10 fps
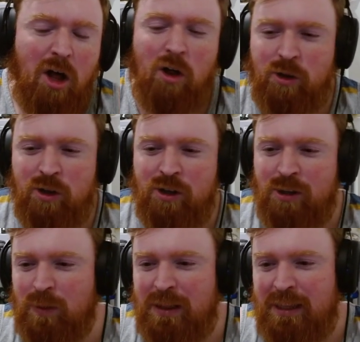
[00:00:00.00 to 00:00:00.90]

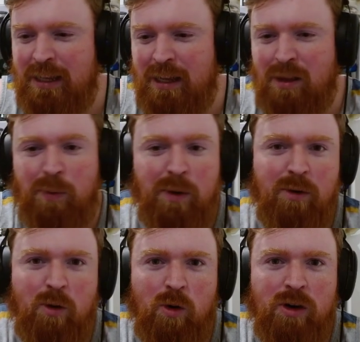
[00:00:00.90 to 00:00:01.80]
good with the
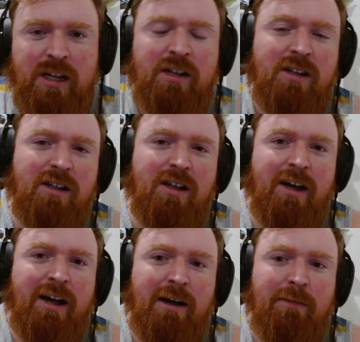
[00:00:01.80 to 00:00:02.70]
pre-recording.
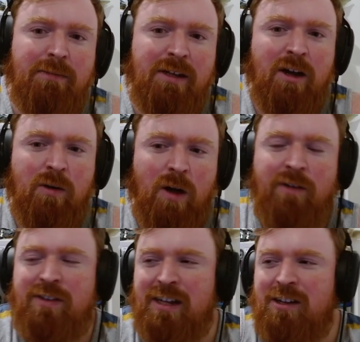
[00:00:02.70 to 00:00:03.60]

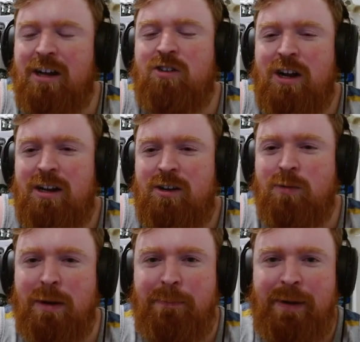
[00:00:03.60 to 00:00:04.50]
Obviously I try to do
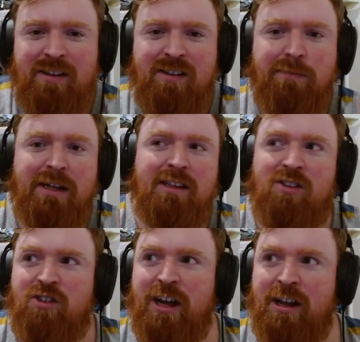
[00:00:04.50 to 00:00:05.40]
my best to make
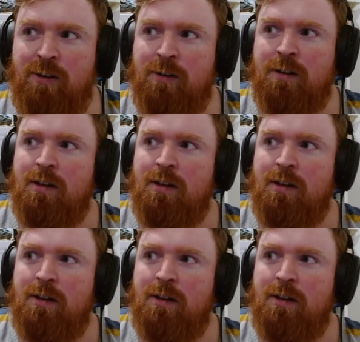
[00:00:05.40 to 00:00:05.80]
this channel